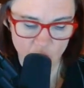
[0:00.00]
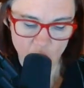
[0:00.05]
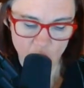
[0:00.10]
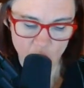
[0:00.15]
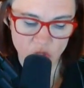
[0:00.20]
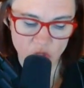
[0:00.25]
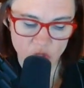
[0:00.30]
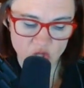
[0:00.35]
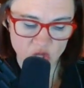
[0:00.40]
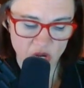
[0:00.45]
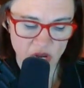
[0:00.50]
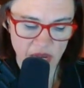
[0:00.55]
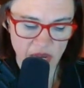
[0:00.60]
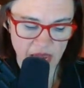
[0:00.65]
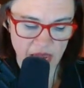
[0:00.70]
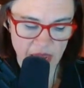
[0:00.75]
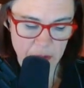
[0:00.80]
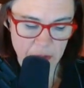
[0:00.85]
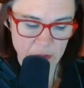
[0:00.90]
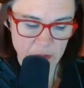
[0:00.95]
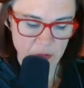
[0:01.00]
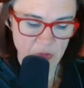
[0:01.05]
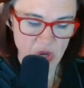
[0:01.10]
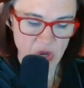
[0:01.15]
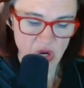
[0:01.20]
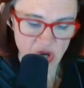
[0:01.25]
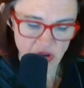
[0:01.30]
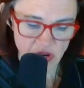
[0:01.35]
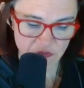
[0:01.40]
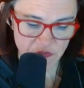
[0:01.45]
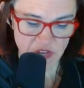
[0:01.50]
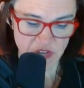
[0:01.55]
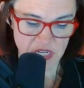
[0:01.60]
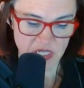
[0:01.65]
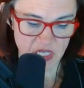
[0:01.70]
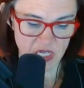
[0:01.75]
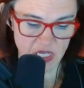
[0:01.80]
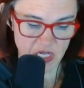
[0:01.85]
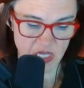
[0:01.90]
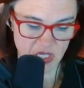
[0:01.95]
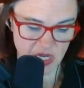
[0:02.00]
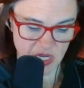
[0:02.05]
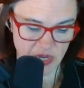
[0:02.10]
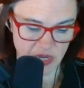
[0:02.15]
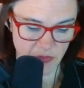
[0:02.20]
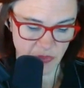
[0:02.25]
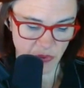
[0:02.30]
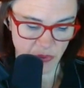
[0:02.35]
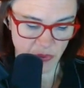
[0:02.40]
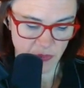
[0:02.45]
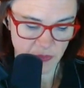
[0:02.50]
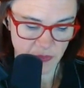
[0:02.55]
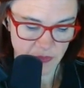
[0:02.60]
We saw a perfect example